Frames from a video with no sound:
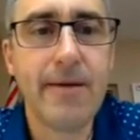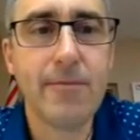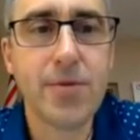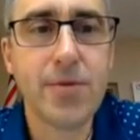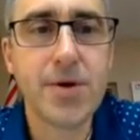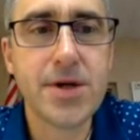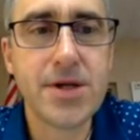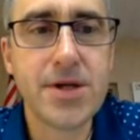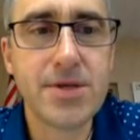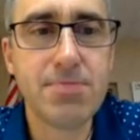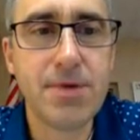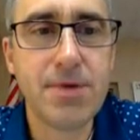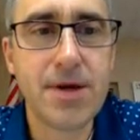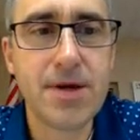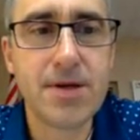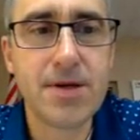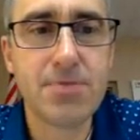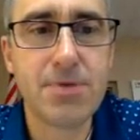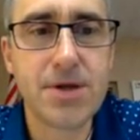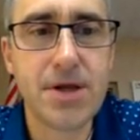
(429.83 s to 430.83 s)
Please be as
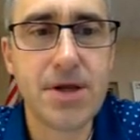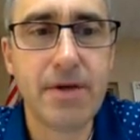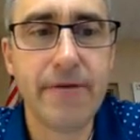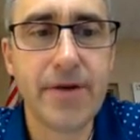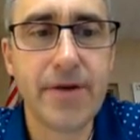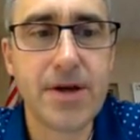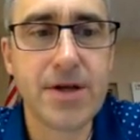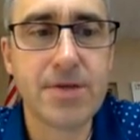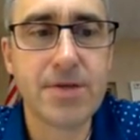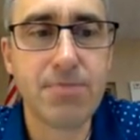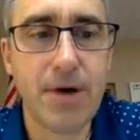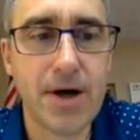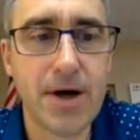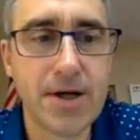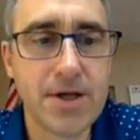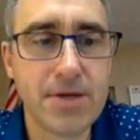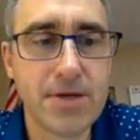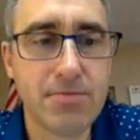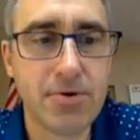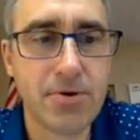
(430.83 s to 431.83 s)
specific as
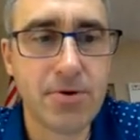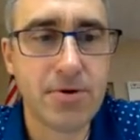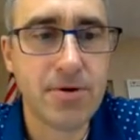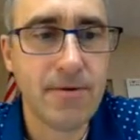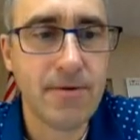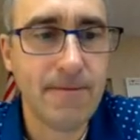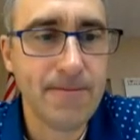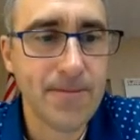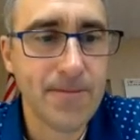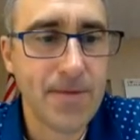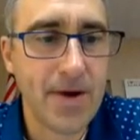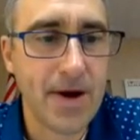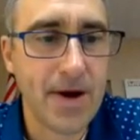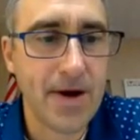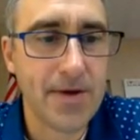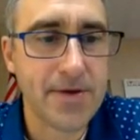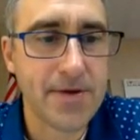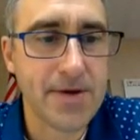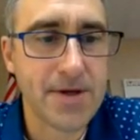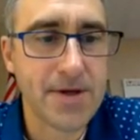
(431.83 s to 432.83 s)
possible
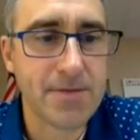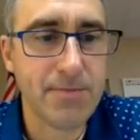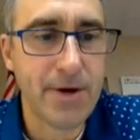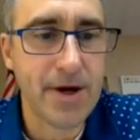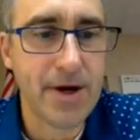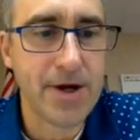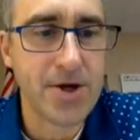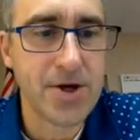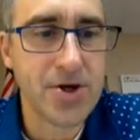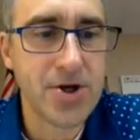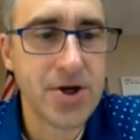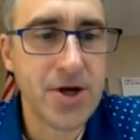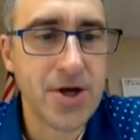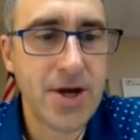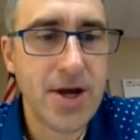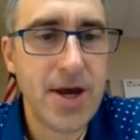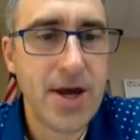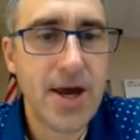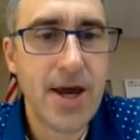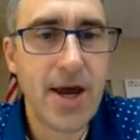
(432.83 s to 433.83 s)
on this page.
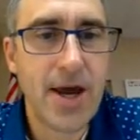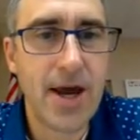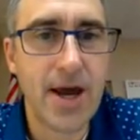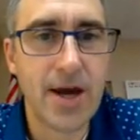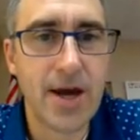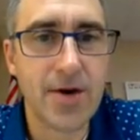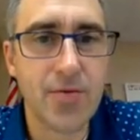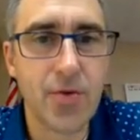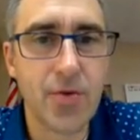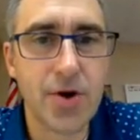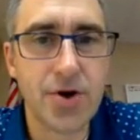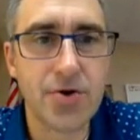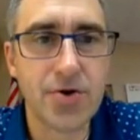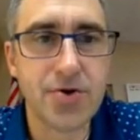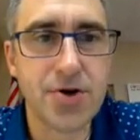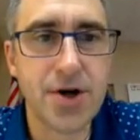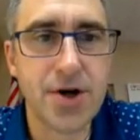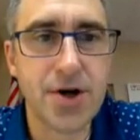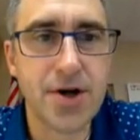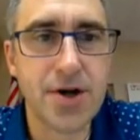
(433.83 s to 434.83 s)
And when you're
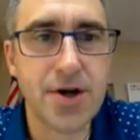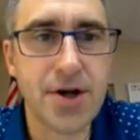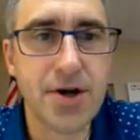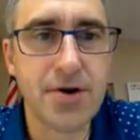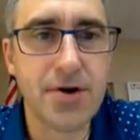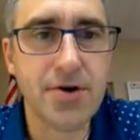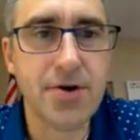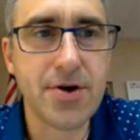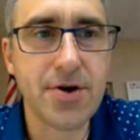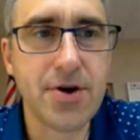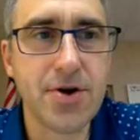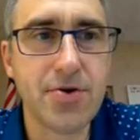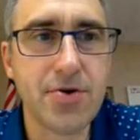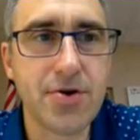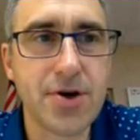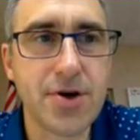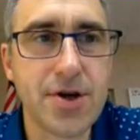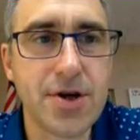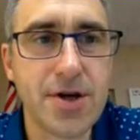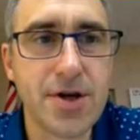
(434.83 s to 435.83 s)
done here, you're
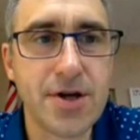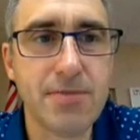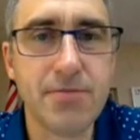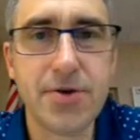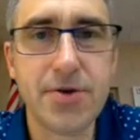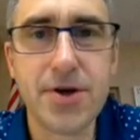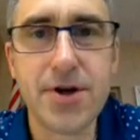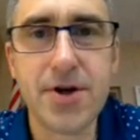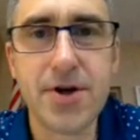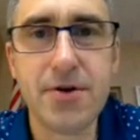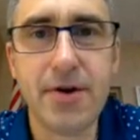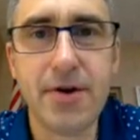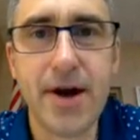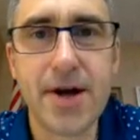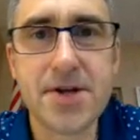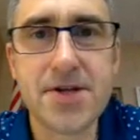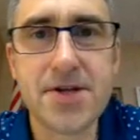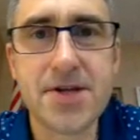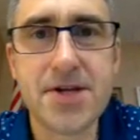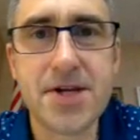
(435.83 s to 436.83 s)
going to complete your
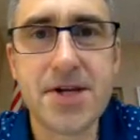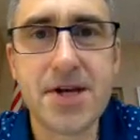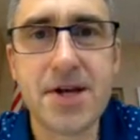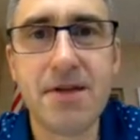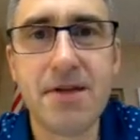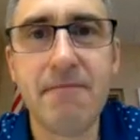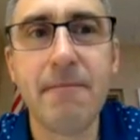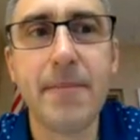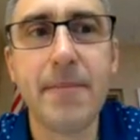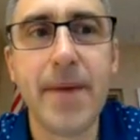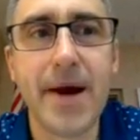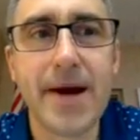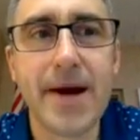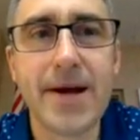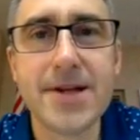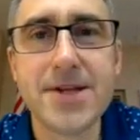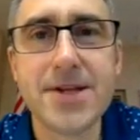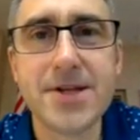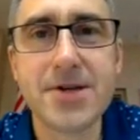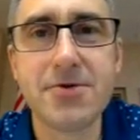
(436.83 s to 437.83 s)
exit ticket back
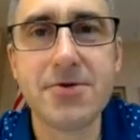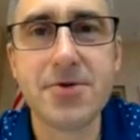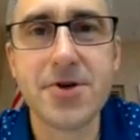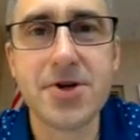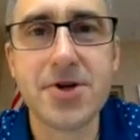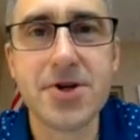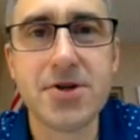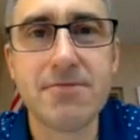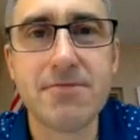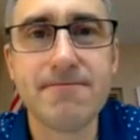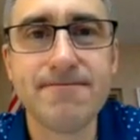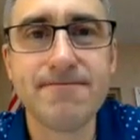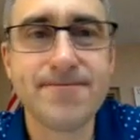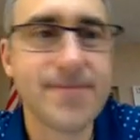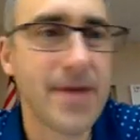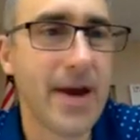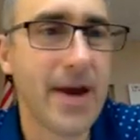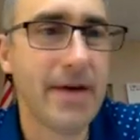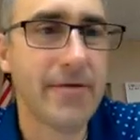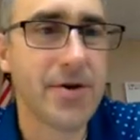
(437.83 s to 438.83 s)
on Schoology.
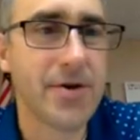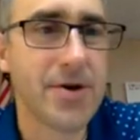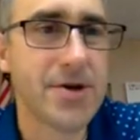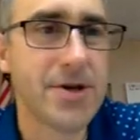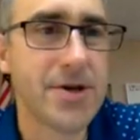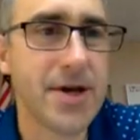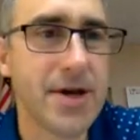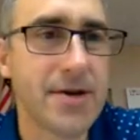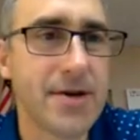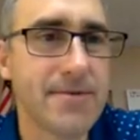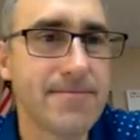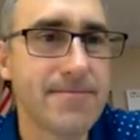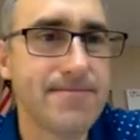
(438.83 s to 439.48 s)
Have a good day.